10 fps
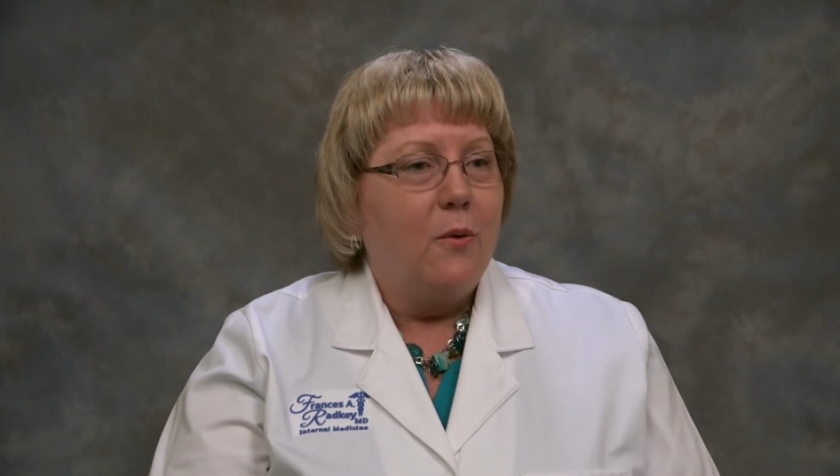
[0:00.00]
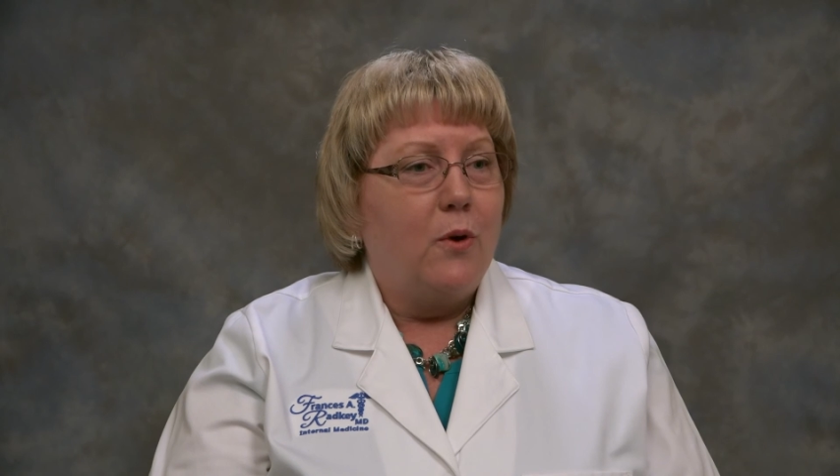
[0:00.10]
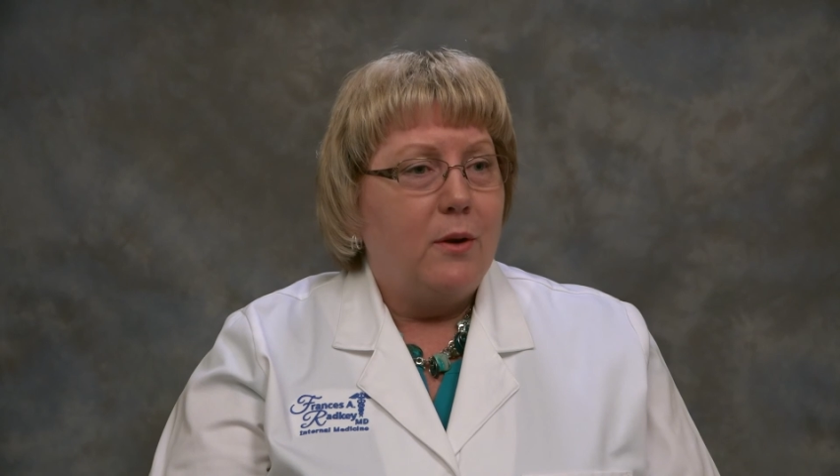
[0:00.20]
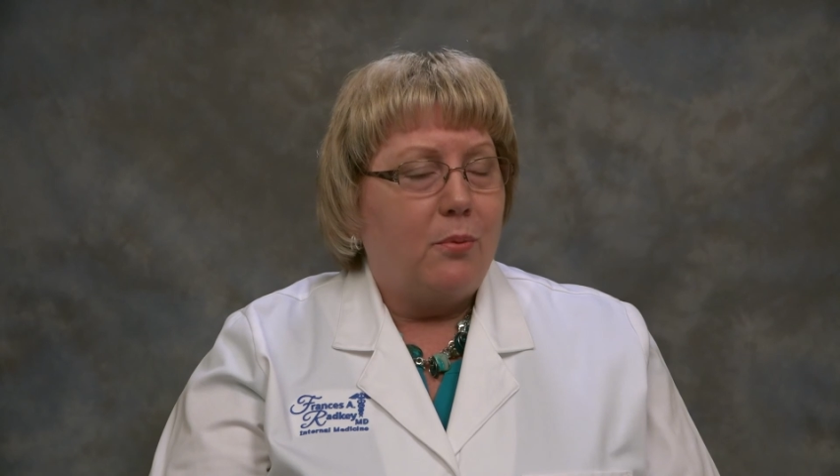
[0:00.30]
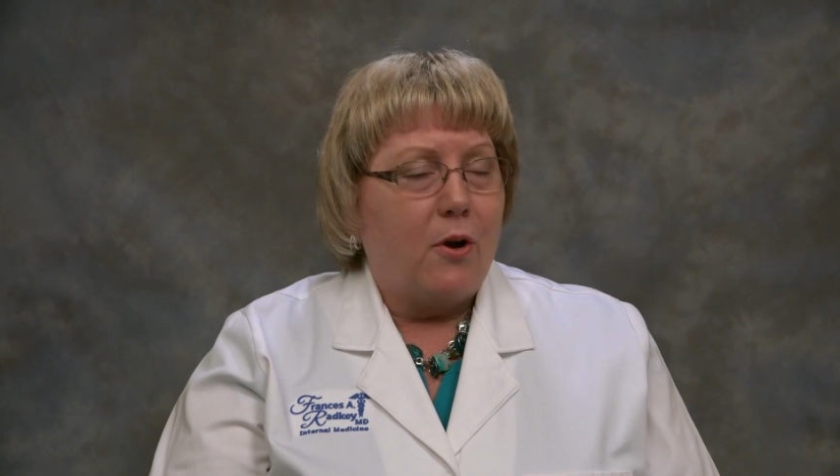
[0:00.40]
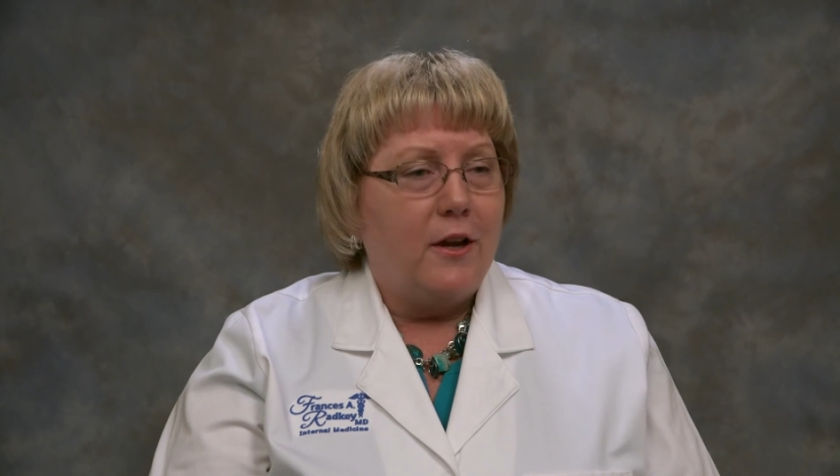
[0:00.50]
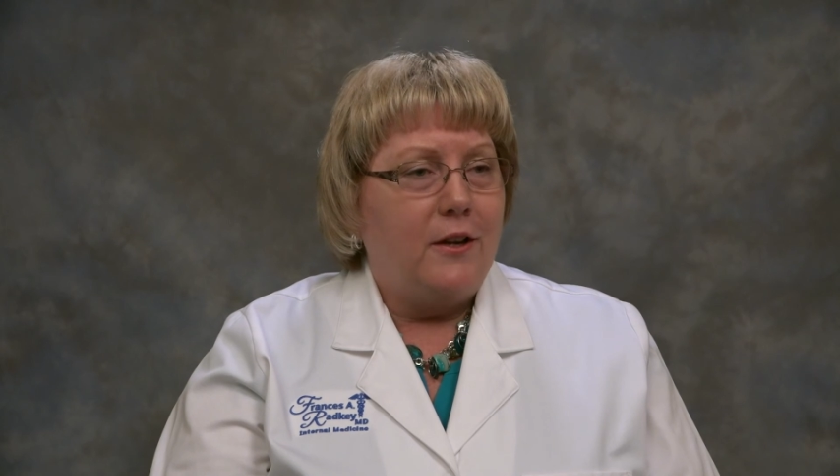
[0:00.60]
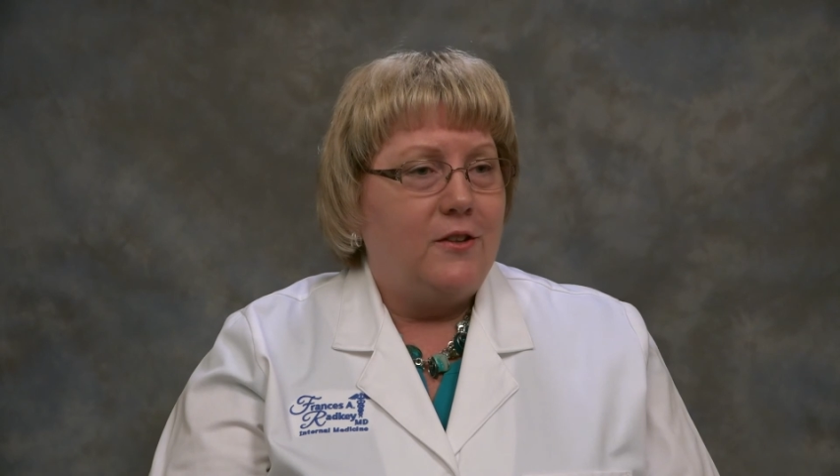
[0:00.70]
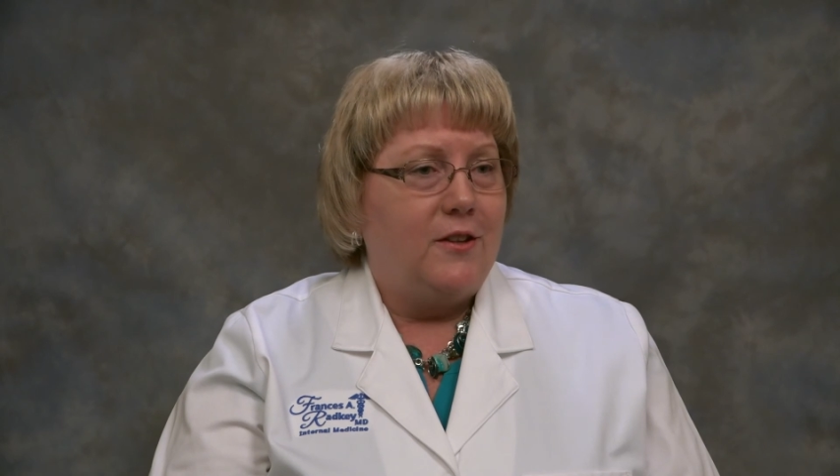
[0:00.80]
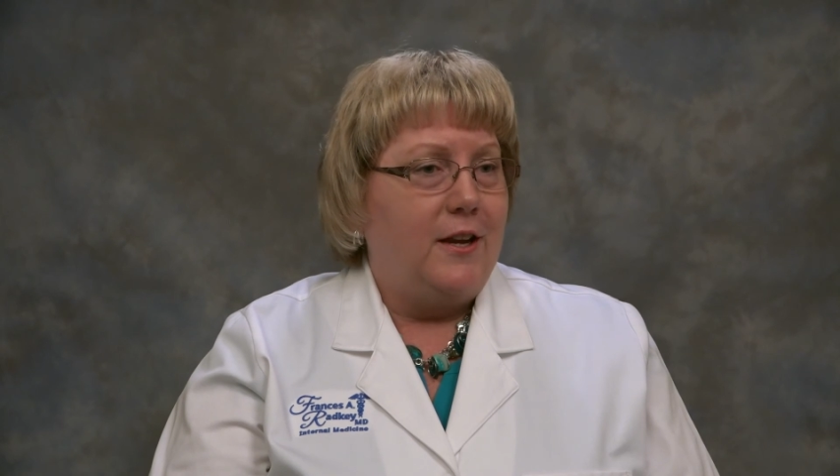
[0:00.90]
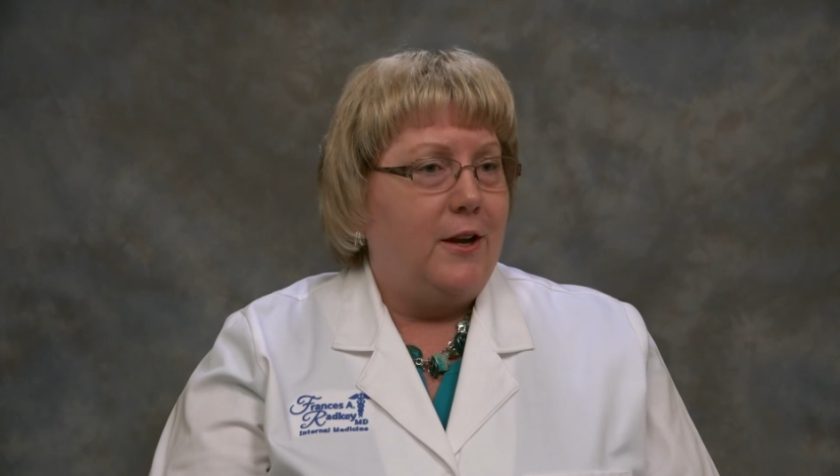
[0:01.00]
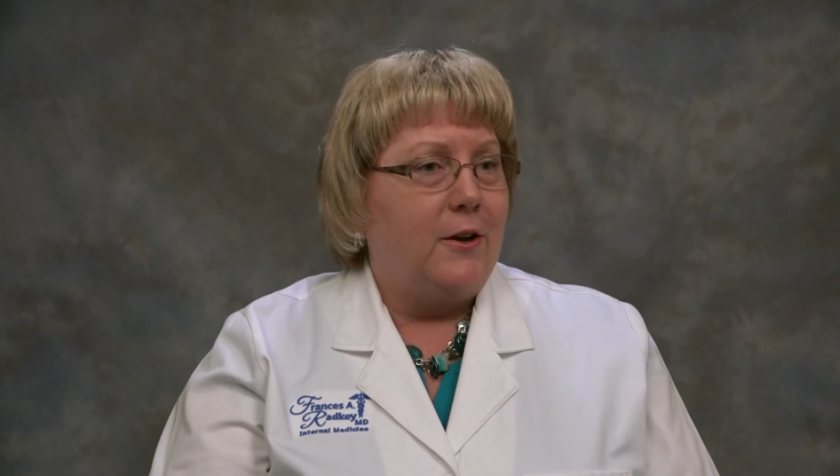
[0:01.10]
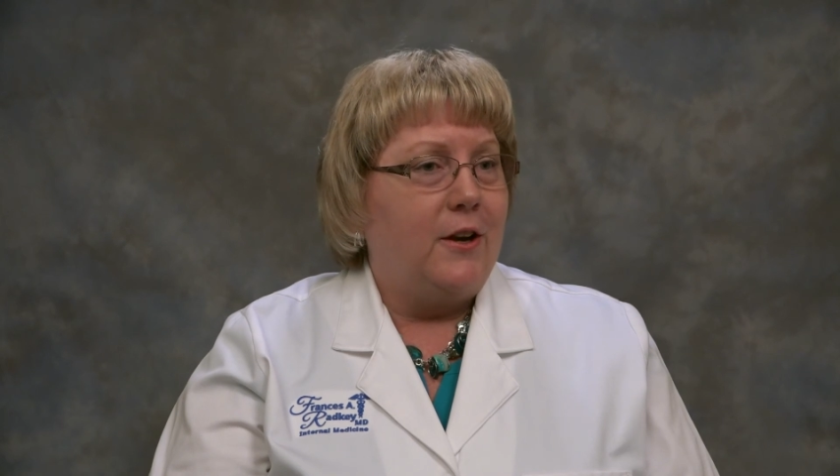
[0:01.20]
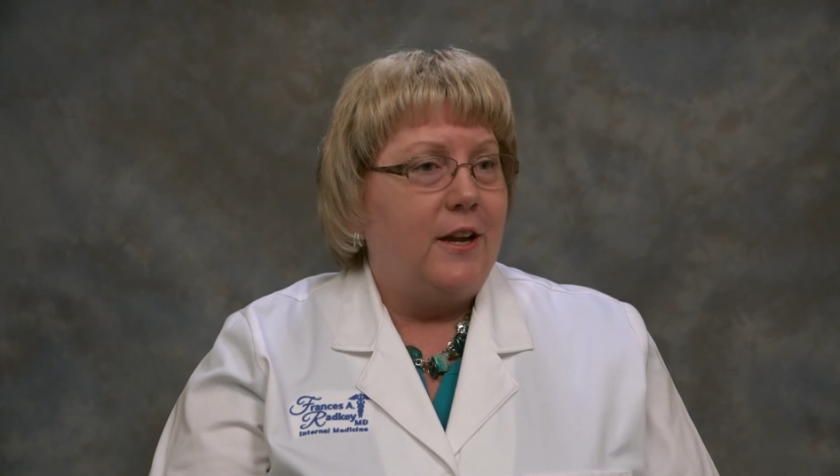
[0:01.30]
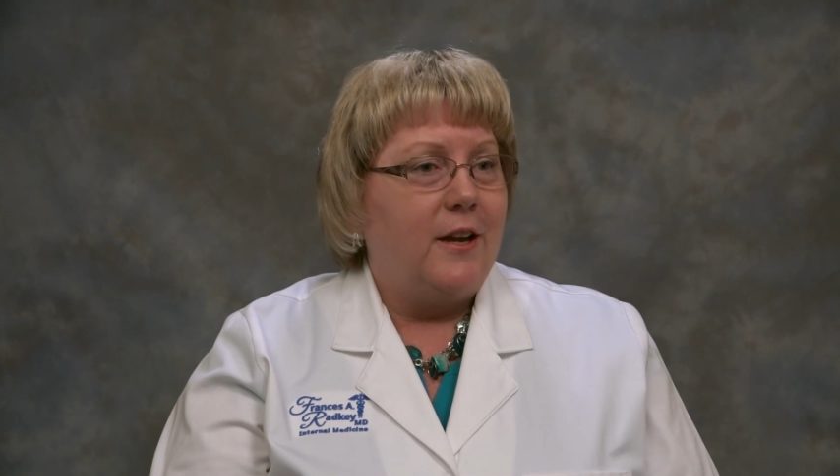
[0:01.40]
what brought you to the
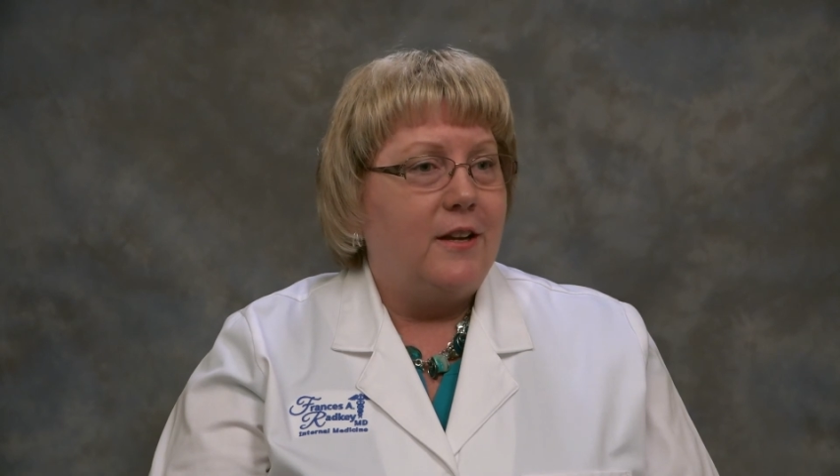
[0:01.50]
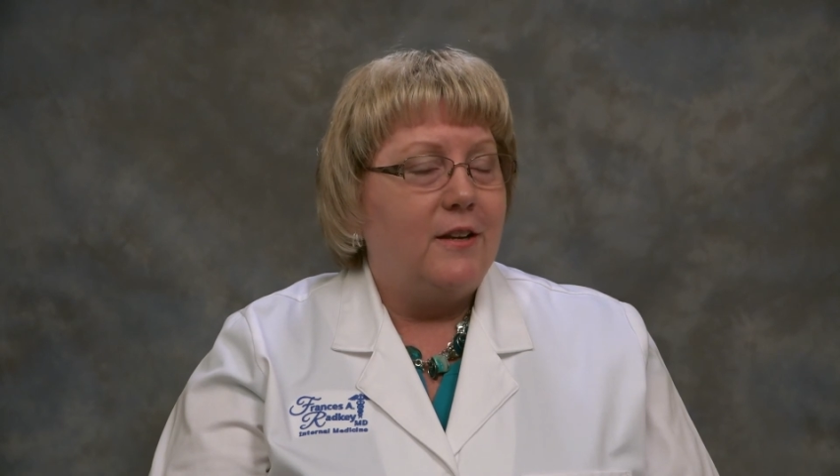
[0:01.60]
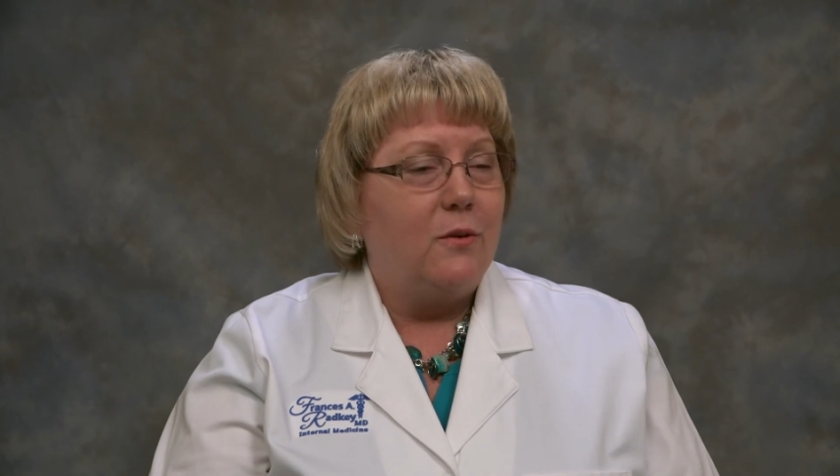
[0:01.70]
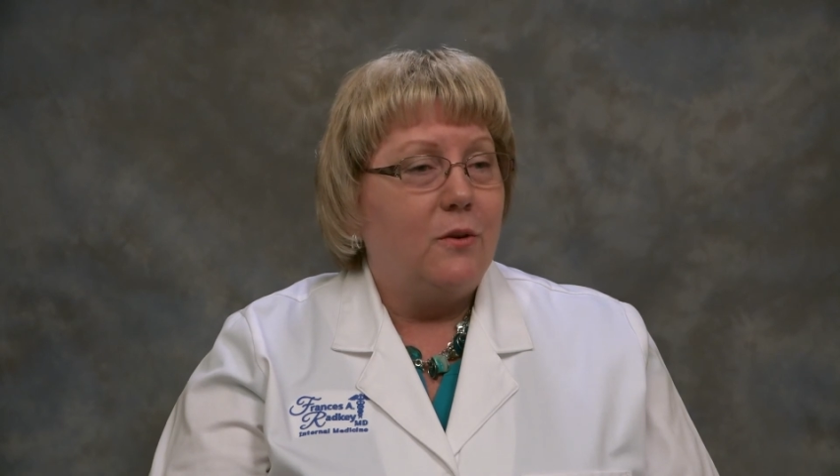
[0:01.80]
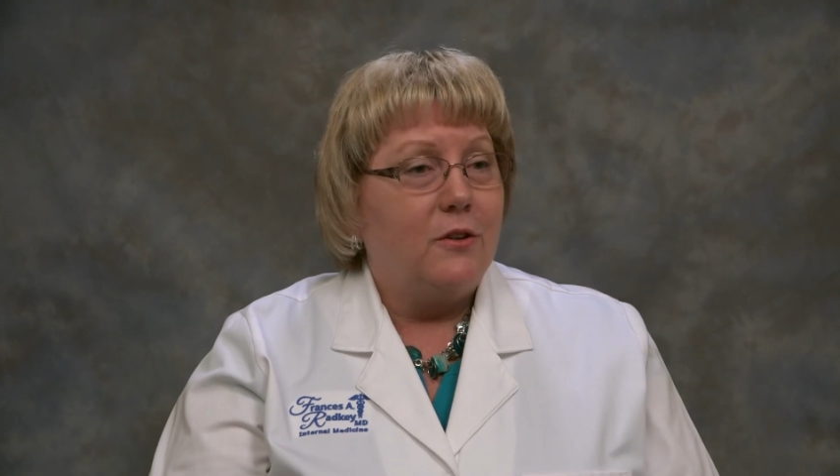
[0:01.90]
area.